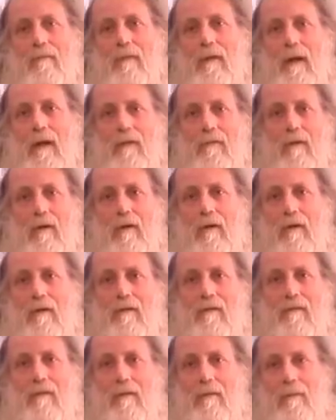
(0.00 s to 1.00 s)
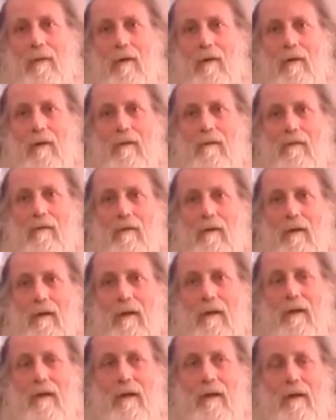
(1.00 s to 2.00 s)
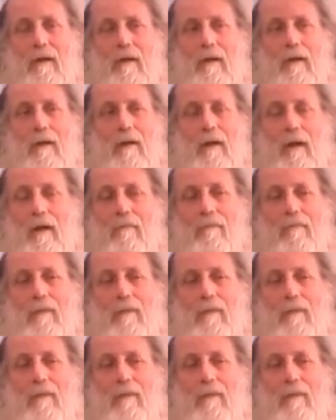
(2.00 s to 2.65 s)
as artists and poets and have